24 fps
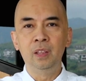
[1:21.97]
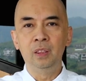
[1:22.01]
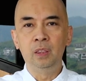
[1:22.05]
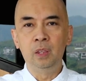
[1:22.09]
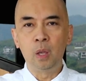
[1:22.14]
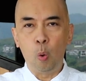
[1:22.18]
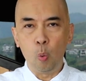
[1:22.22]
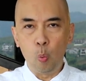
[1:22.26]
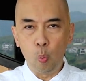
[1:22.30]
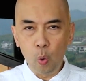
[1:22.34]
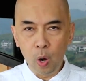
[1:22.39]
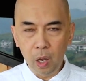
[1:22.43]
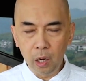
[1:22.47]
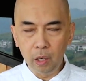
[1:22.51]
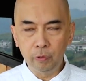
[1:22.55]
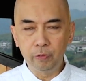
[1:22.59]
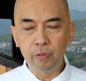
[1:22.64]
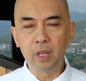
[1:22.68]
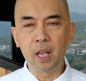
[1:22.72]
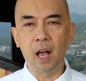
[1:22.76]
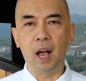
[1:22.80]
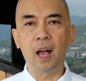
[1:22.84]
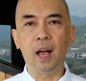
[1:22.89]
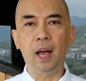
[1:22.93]
the will
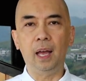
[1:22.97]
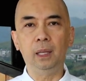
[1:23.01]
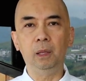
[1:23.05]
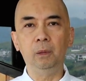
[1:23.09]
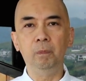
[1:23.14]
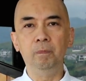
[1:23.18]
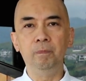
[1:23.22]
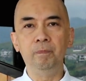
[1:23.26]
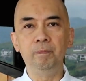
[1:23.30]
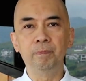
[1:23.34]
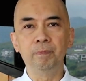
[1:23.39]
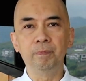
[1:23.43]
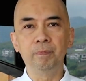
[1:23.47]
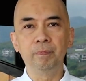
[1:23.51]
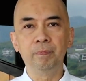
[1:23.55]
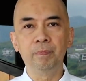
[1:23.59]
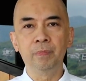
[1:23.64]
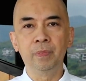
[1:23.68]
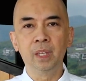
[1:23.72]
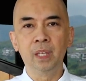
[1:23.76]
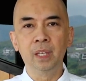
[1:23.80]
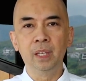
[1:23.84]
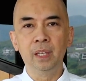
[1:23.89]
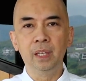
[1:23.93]
of God
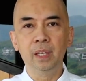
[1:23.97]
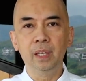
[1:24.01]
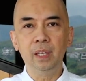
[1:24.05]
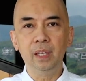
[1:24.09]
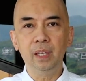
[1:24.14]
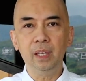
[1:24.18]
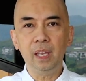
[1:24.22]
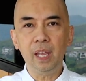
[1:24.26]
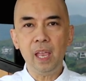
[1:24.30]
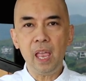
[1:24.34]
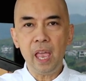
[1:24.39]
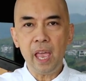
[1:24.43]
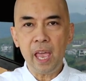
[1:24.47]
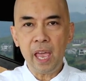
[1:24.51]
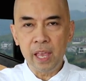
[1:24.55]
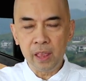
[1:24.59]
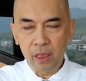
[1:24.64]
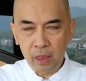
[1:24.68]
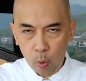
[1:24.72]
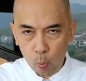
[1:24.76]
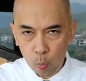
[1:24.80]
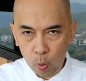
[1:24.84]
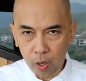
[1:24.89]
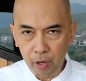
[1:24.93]

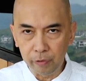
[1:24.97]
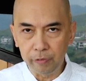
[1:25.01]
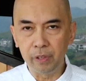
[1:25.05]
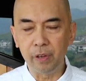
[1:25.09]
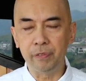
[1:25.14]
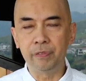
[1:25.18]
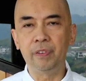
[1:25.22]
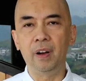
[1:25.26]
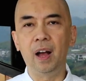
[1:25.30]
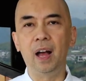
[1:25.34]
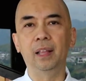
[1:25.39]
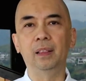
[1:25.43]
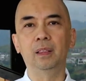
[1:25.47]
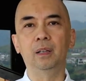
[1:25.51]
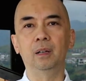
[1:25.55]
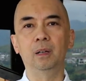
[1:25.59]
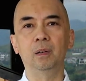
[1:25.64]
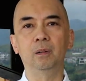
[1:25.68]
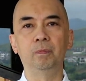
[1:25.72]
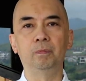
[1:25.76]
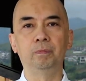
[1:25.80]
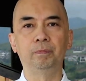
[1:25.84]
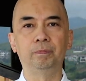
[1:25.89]
and the will of the Father.